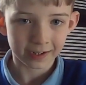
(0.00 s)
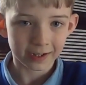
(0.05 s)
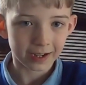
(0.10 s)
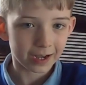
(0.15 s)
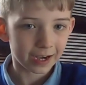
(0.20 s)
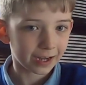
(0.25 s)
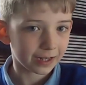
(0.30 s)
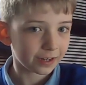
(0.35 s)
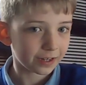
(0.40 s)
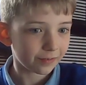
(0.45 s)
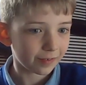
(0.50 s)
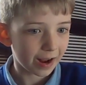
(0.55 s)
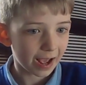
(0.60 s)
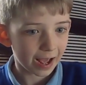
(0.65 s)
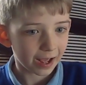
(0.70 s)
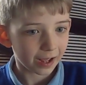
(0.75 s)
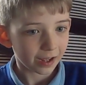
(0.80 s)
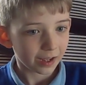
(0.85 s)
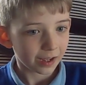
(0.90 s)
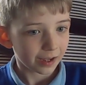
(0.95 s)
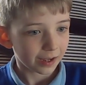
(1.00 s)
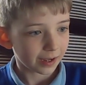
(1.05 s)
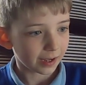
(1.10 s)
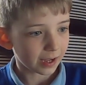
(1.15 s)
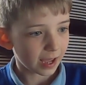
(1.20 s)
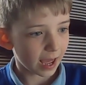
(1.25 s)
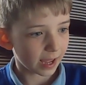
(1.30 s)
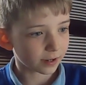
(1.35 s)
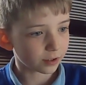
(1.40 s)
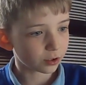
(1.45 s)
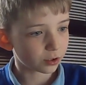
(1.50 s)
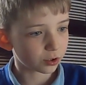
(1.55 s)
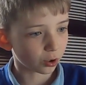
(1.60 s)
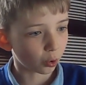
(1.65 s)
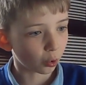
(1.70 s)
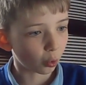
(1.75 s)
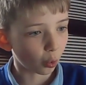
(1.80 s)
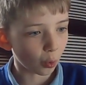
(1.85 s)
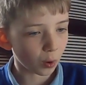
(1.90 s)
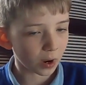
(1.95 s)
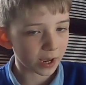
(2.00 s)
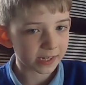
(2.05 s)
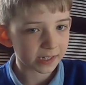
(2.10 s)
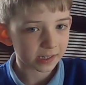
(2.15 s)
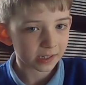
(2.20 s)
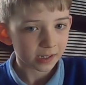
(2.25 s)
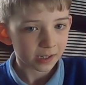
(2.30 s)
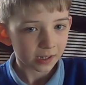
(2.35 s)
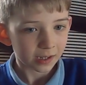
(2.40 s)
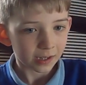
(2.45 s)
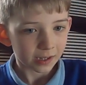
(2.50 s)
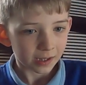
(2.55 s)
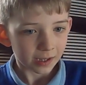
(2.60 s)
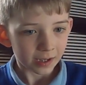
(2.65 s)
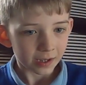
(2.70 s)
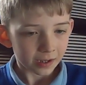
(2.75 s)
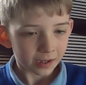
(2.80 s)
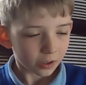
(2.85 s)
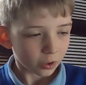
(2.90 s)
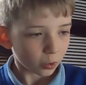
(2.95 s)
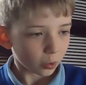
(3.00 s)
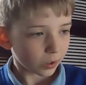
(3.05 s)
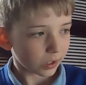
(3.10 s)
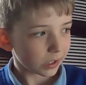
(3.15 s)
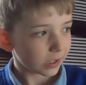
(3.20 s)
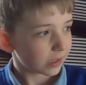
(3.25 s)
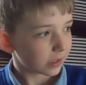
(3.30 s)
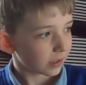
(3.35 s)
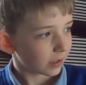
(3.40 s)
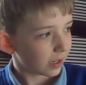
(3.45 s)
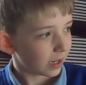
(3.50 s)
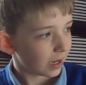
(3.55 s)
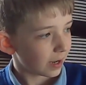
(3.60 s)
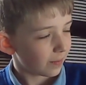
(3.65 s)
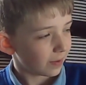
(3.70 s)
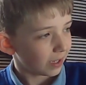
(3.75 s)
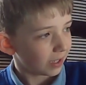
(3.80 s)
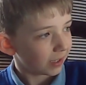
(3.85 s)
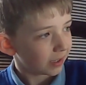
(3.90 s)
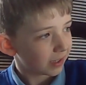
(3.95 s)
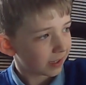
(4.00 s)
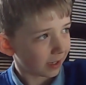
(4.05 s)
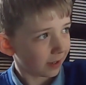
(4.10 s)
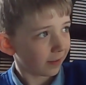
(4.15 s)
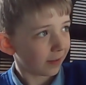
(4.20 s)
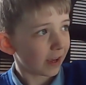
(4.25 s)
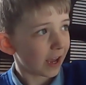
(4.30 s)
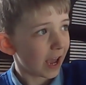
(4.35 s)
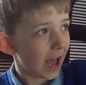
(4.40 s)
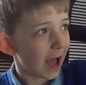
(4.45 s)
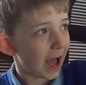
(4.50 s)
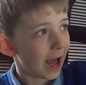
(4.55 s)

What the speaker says: Anoret and hoisted him into the air.